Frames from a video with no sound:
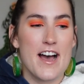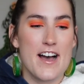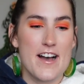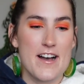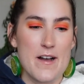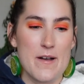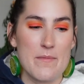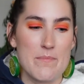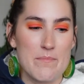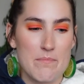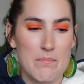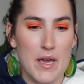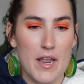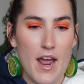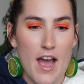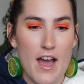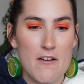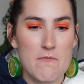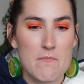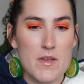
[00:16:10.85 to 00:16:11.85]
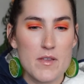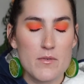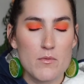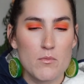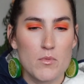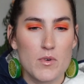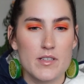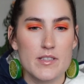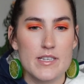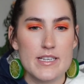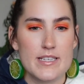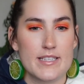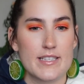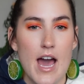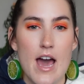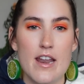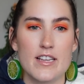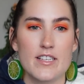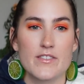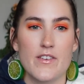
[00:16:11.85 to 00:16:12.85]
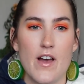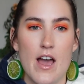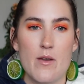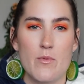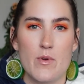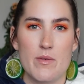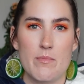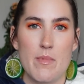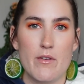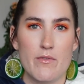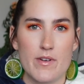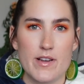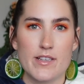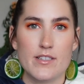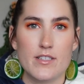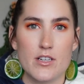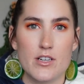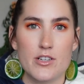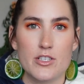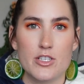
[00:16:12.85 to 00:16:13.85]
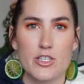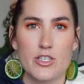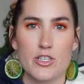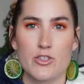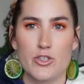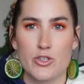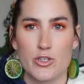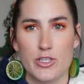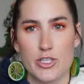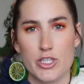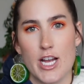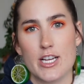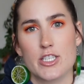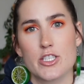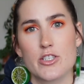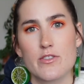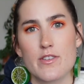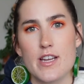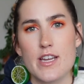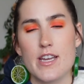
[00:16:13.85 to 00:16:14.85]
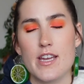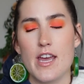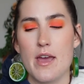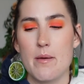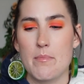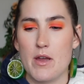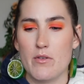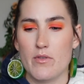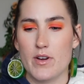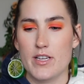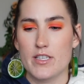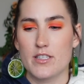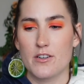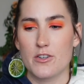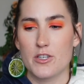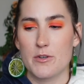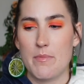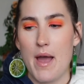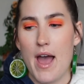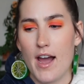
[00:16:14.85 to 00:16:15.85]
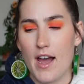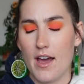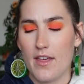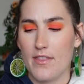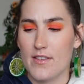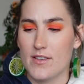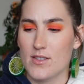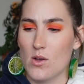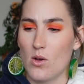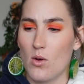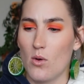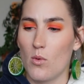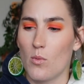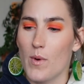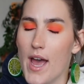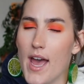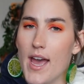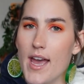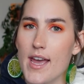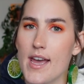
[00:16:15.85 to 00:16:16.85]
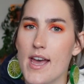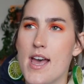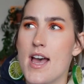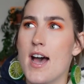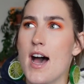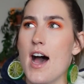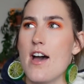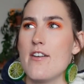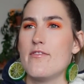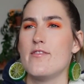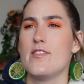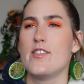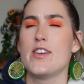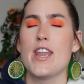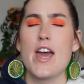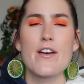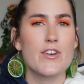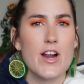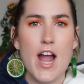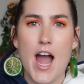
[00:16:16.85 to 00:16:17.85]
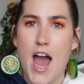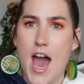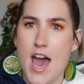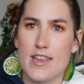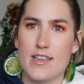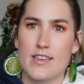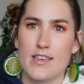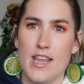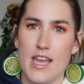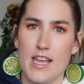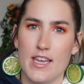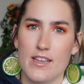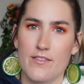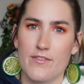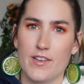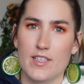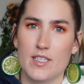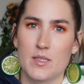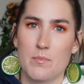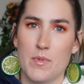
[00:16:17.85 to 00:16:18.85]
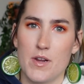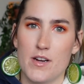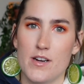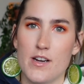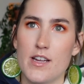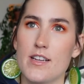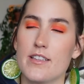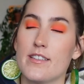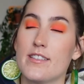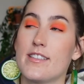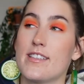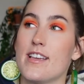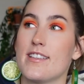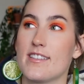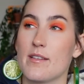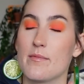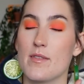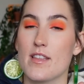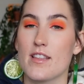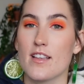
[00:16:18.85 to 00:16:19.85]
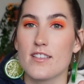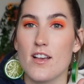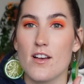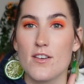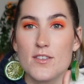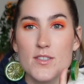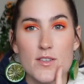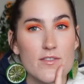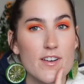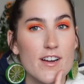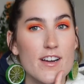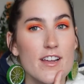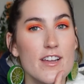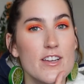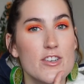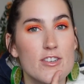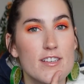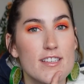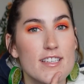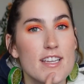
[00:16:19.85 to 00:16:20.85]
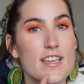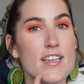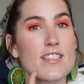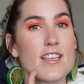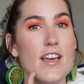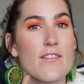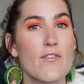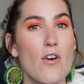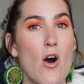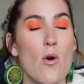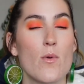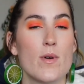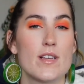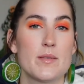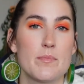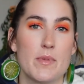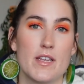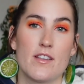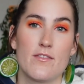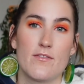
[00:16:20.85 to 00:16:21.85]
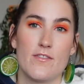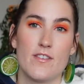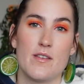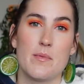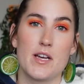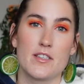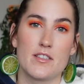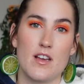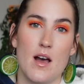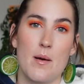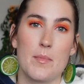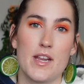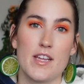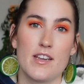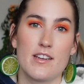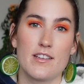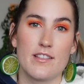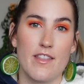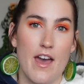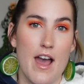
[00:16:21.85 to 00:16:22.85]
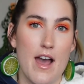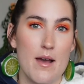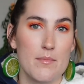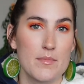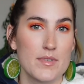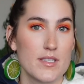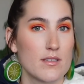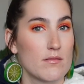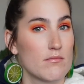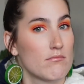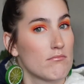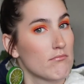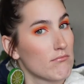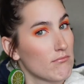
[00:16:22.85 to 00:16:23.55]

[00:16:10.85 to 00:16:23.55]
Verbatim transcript: Um, but I've been really satisfied with my research trajectory and my research path this whole way. I've never had a negative experience, and something that's also very interesting is I've always been in female-dominated labs.